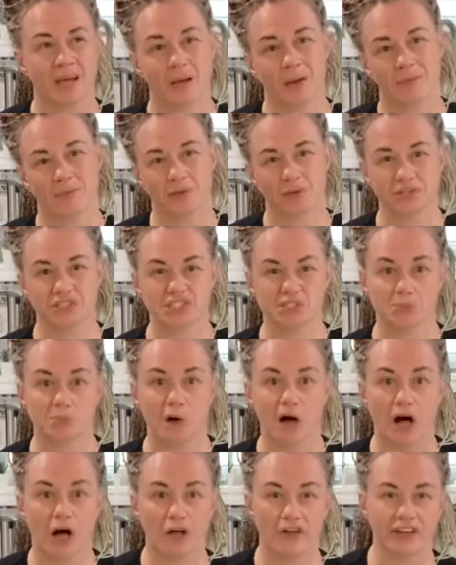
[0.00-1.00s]
both
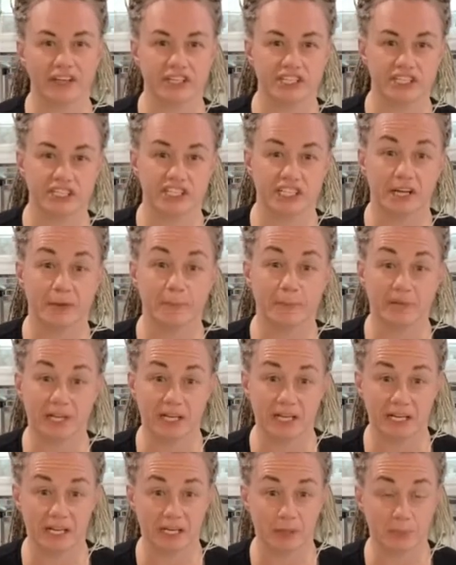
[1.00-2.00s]
smallish to
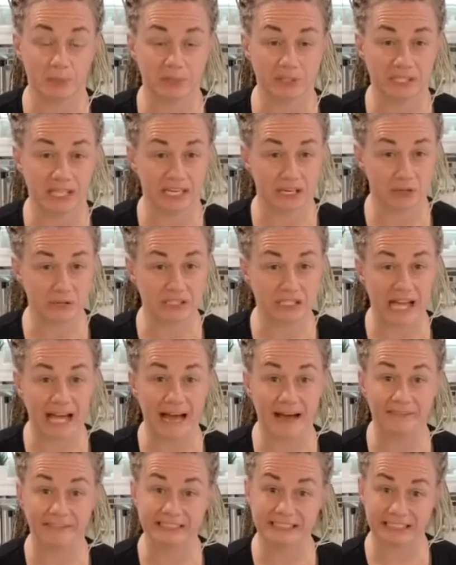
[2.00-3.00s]
medium potatoes. I
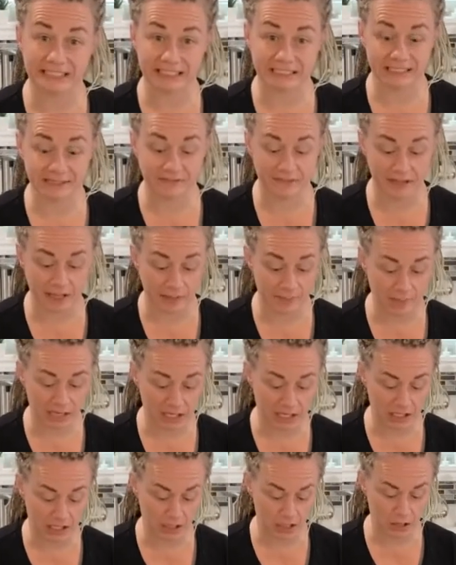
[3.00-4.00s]
have 6 of them
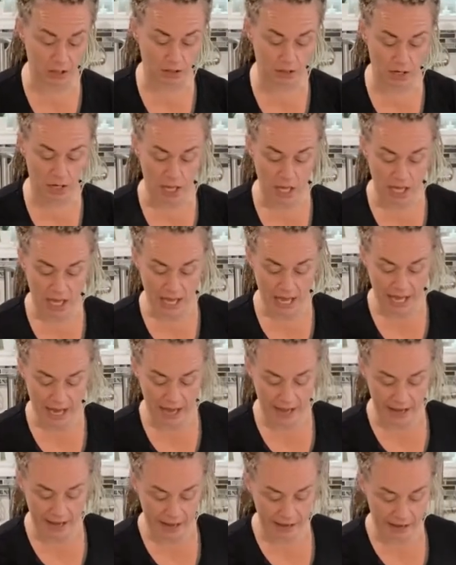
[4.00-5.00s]
in here,
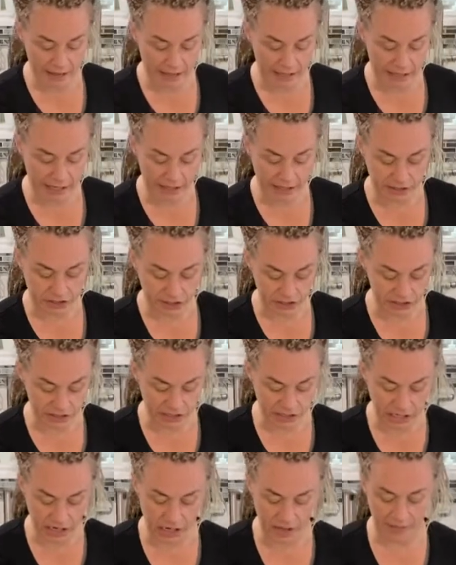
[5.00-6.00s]
and I just
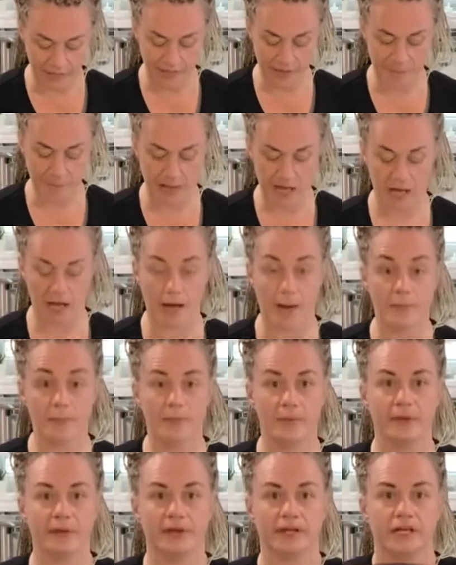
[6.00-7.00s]
cut them up
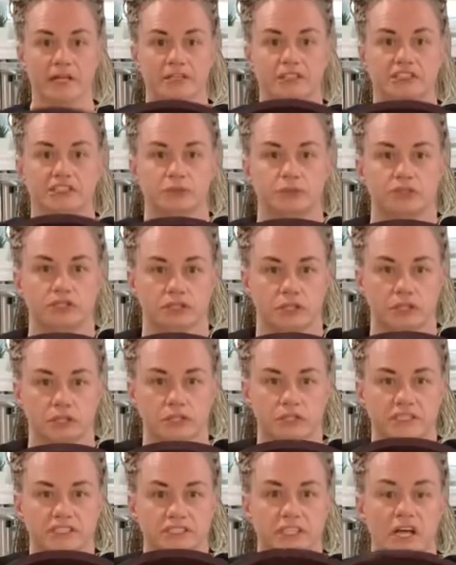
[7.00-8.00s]
into
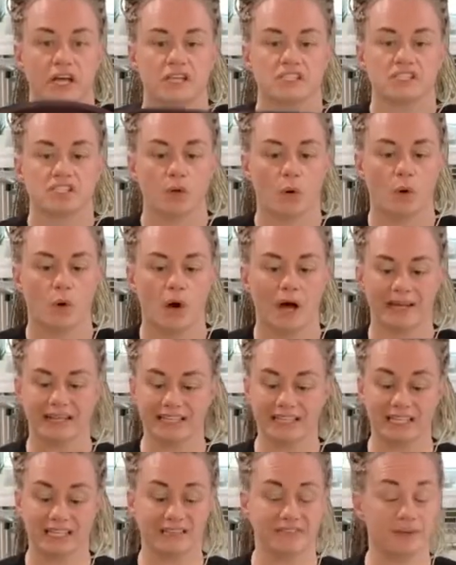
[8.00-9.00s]
chunks. So I
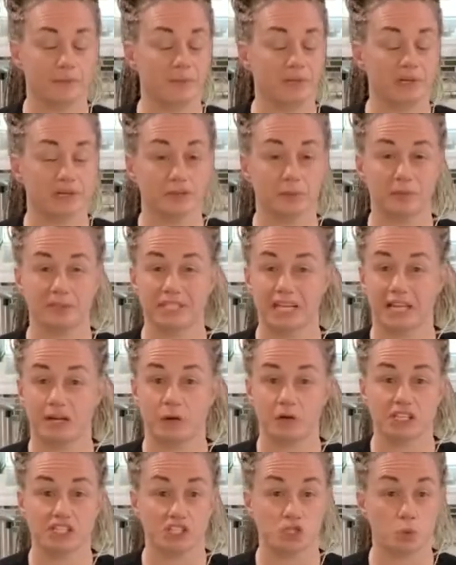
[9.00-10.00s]
didn't even peel the potato.
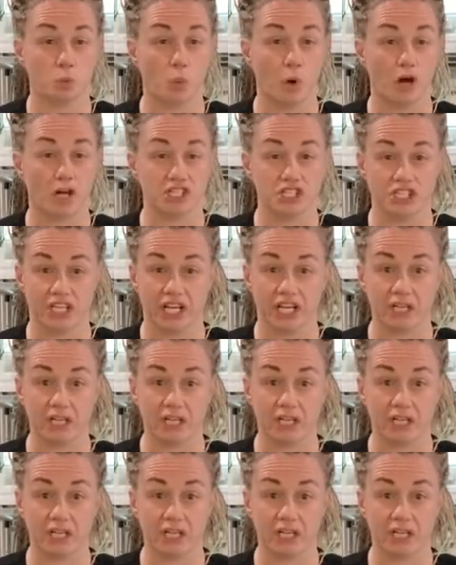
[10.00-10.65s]
I just washed it,